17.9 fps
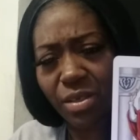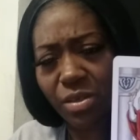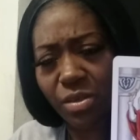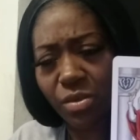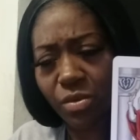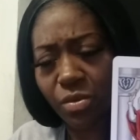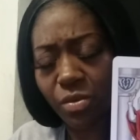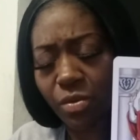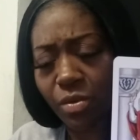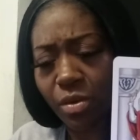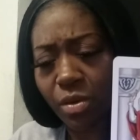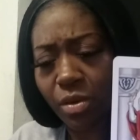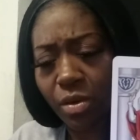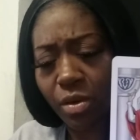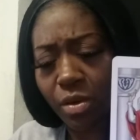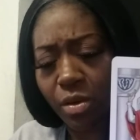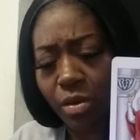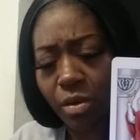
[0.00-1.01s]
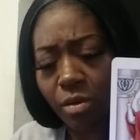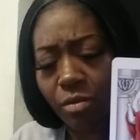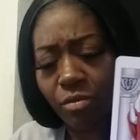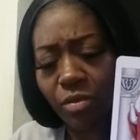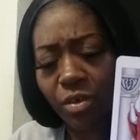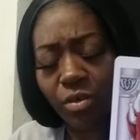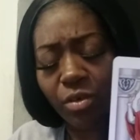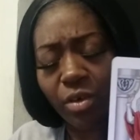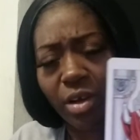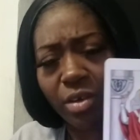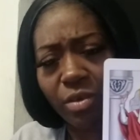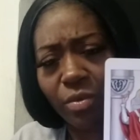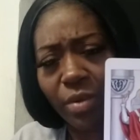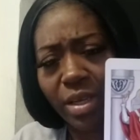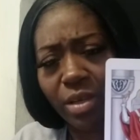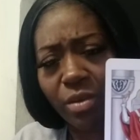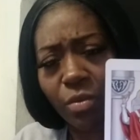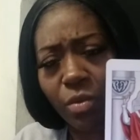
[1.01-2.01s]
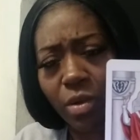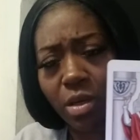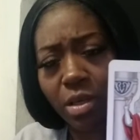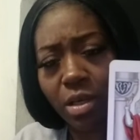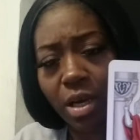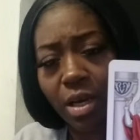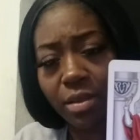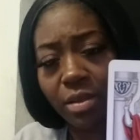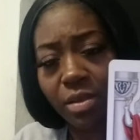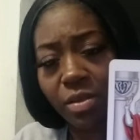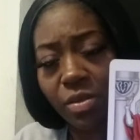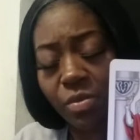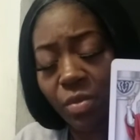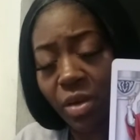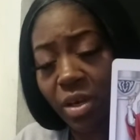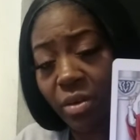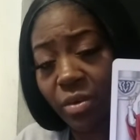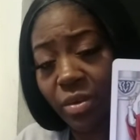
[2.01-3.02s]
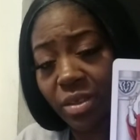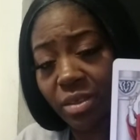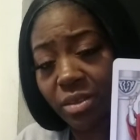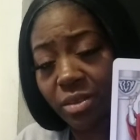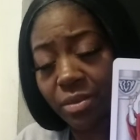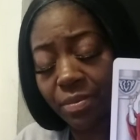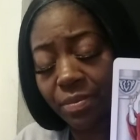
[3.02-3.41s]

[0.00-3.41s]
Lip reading: to figure out a way to work on this marriage.